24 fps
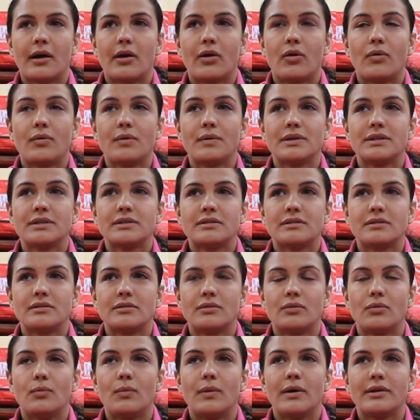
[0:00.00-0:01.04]
always
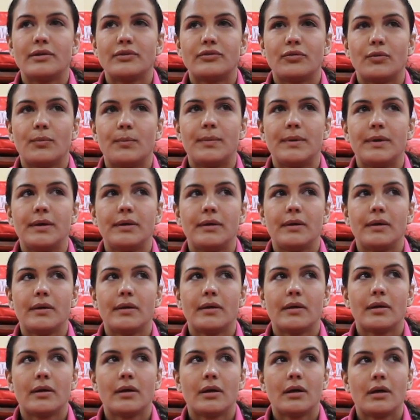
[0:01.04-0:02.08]
wanted to be
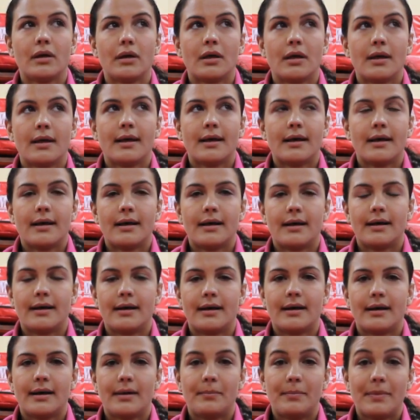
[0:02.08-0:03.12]

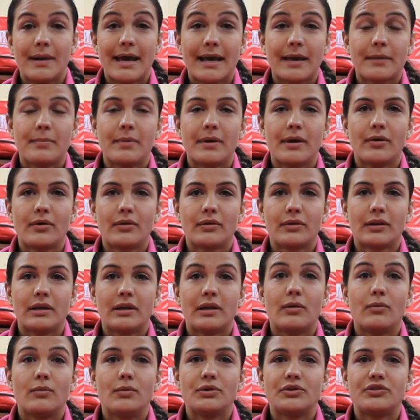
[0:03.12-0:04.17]
a black belt
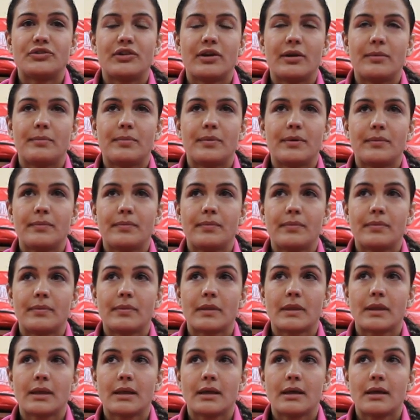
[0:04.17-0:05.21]
and a world champion,
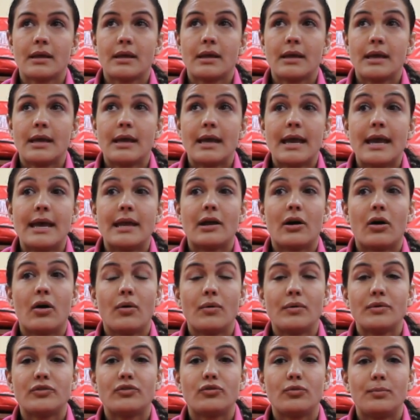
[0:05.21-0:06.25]
and I
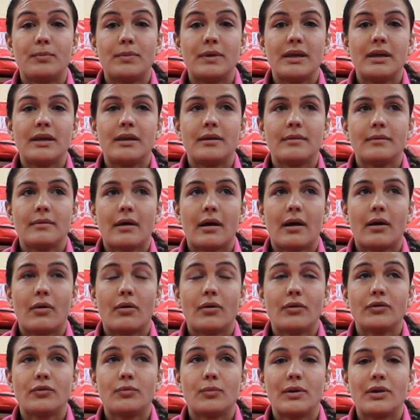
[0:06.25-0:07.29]
always
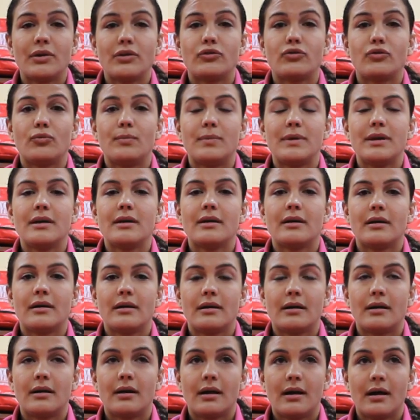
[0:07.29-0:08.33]
wanted to be
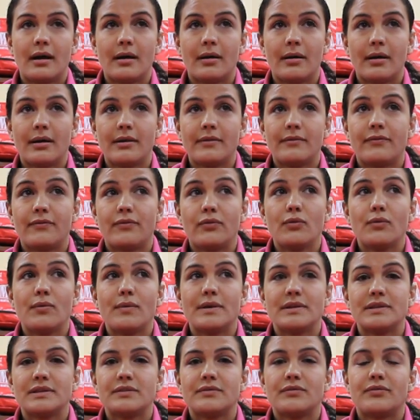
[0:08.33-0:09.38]
an
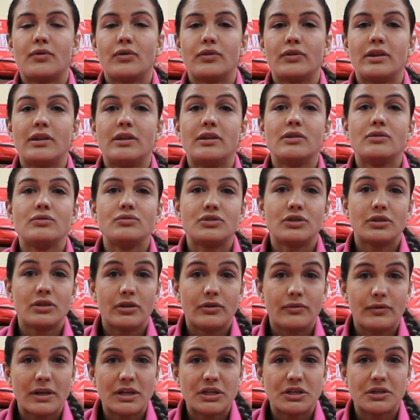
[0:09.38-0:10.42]
influence for the new
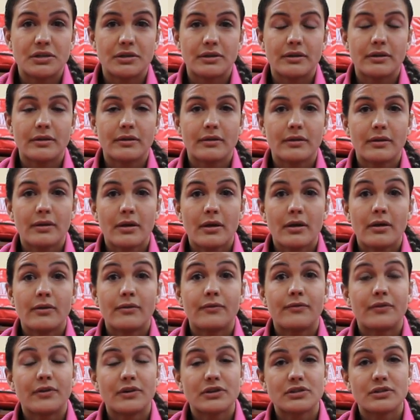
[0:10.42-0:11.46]
generation.
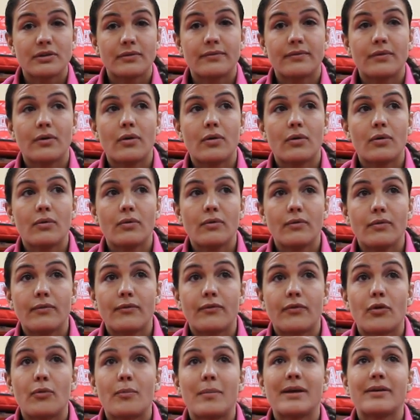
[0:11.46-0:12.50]
First of all,
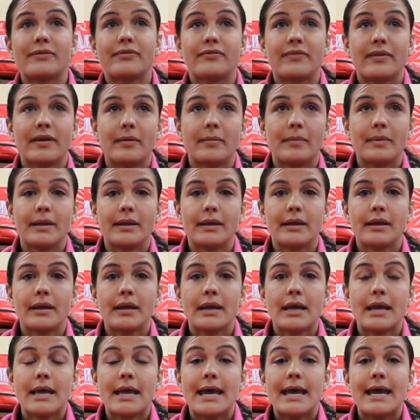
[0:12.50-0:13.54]
from my family,
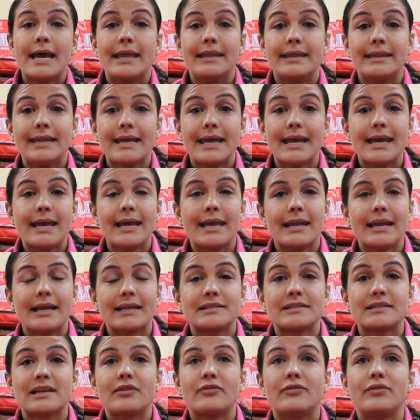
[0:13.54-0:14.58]
and then I
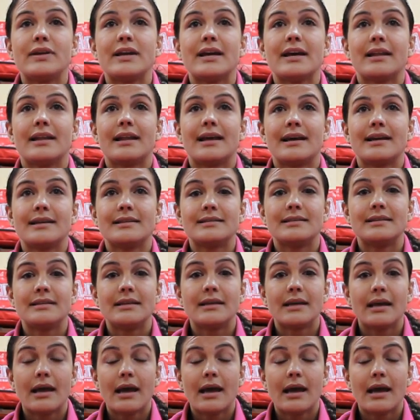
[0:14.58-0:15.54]
started realizing